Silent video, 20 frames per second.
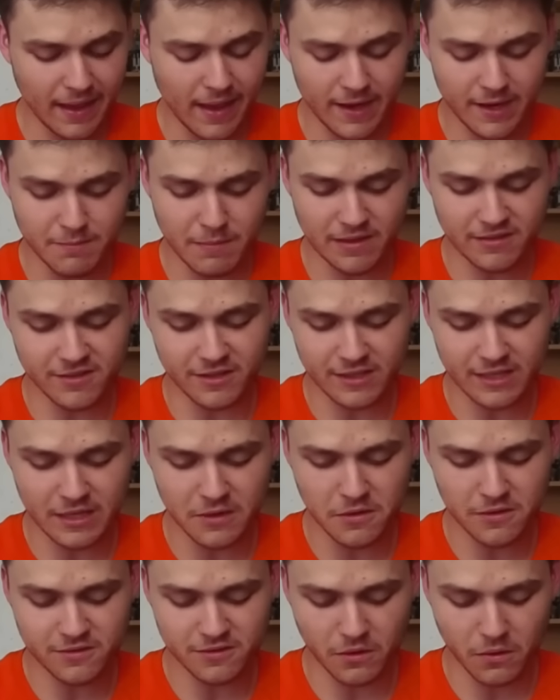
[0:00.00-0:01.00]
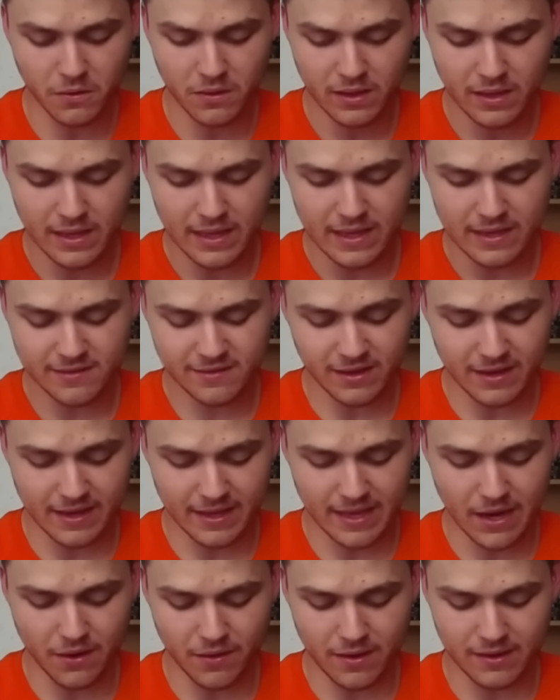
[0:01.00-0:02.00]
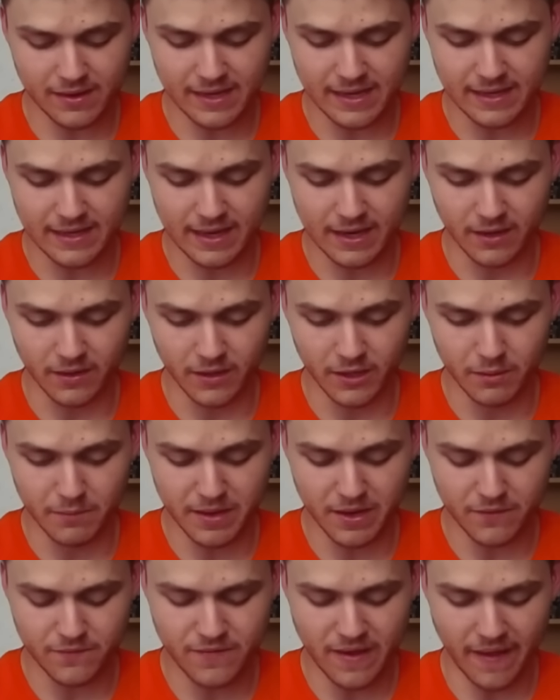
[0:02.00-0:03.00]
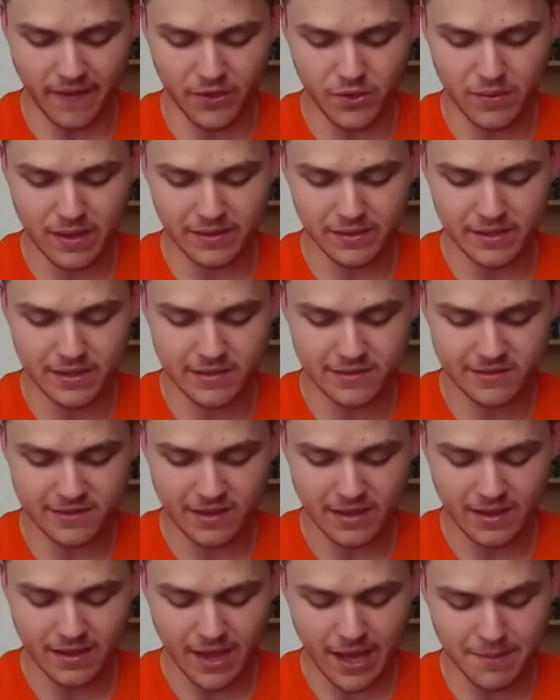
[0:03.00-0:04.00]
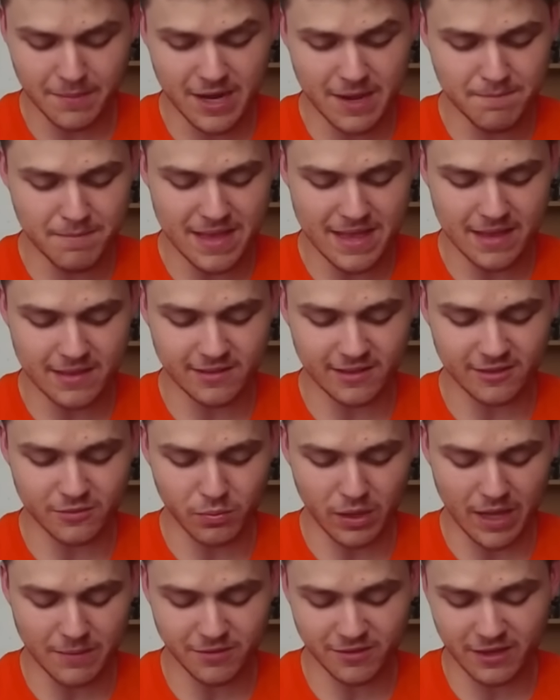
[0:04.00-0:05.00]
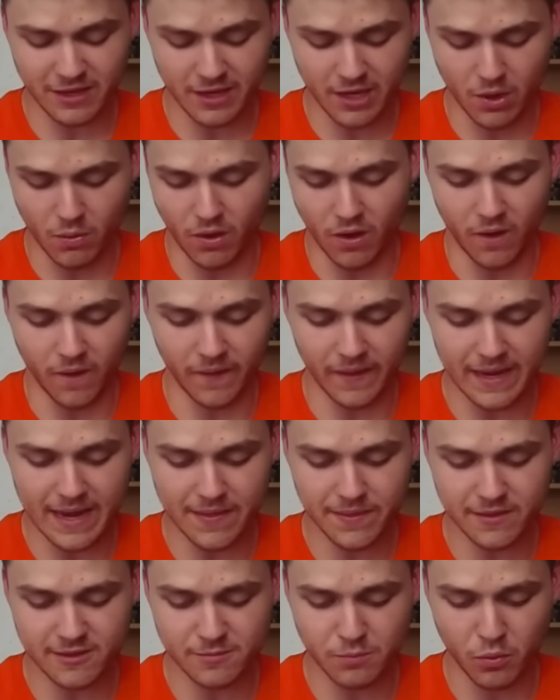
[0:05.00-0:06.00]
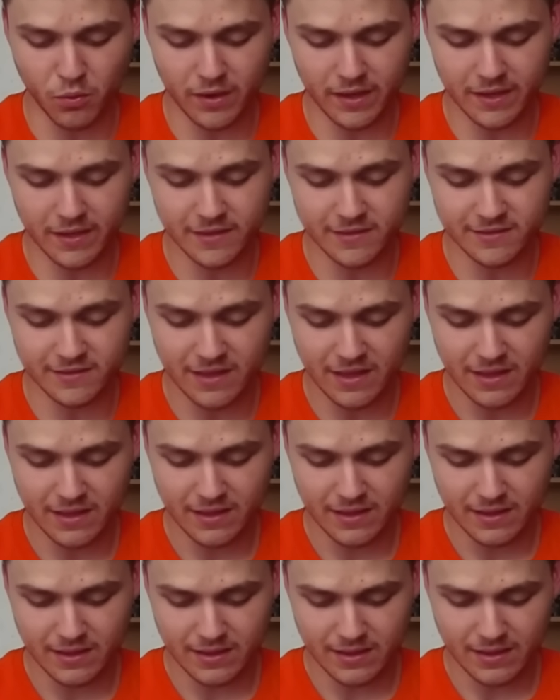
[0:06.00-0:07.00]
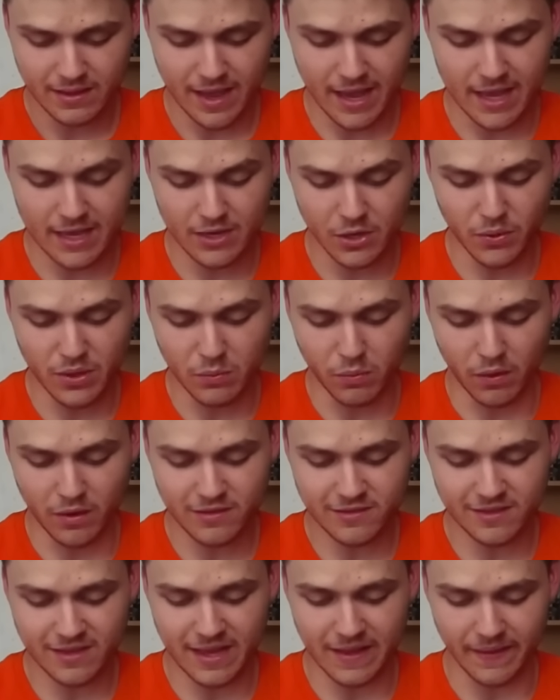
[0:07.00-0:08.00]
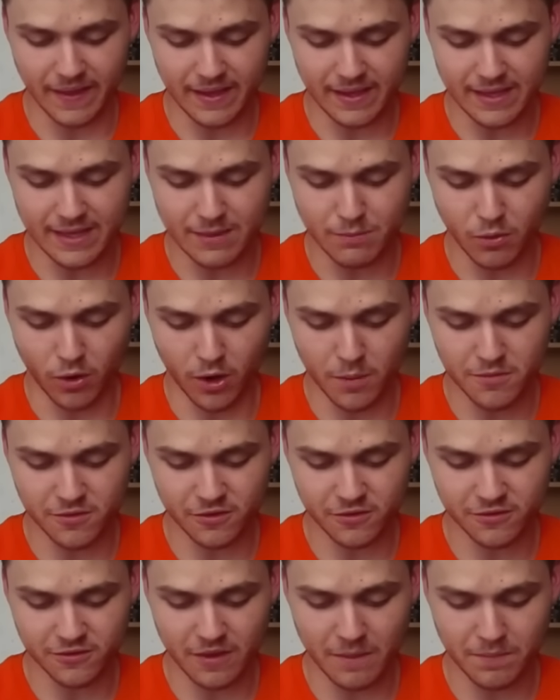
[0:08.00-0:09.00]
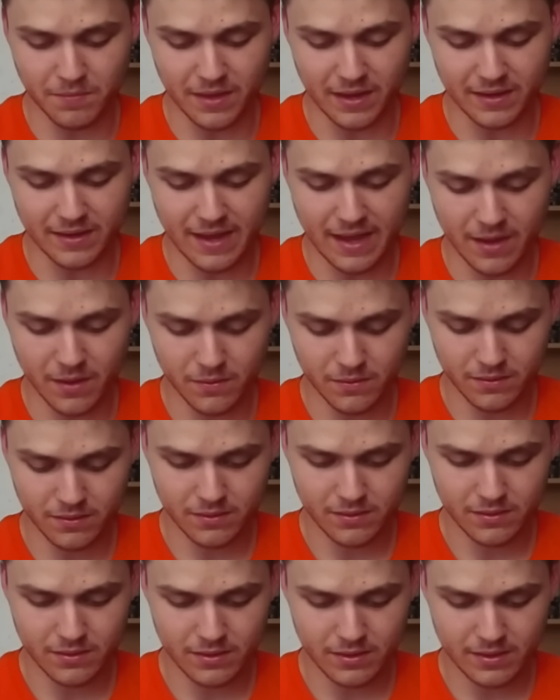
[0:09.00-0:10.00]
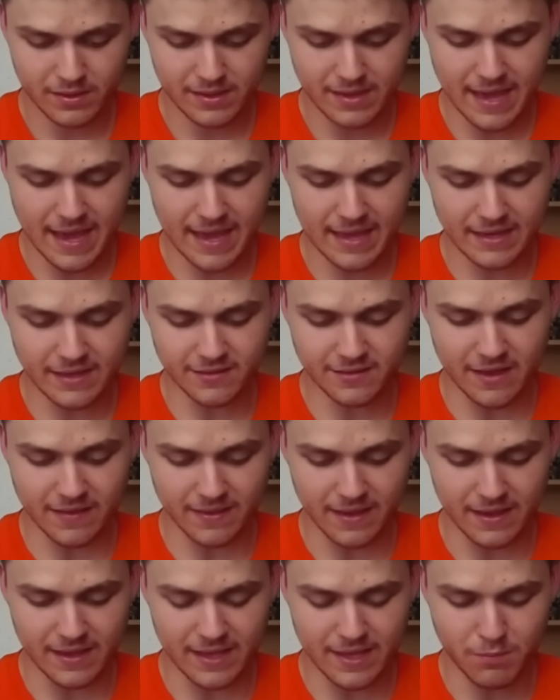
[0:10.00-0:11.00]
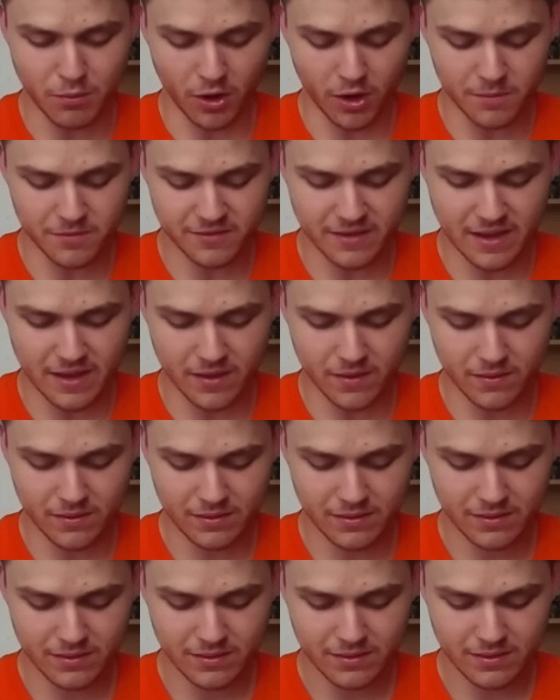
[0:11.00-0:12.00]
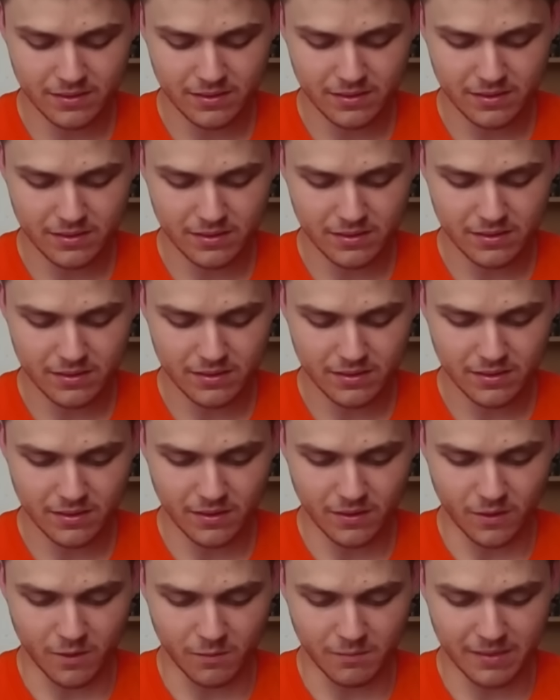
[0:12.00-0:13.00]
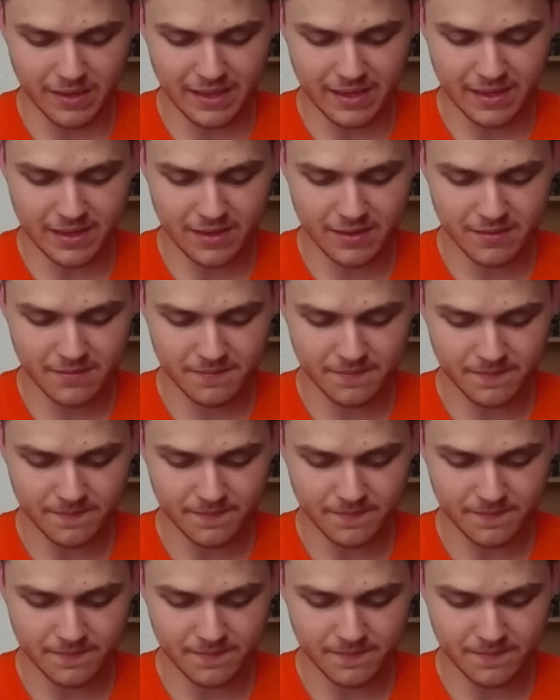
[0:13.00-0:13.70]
kite a Musketeer, so it's going to guaranteed get a little bit of value at least. I'm going to minions as well. I'm just going to go all in at this point, because I know he wants to get, like, E-Barbs or something down. Yeah, he does get the E-Barbs down. Oh, man.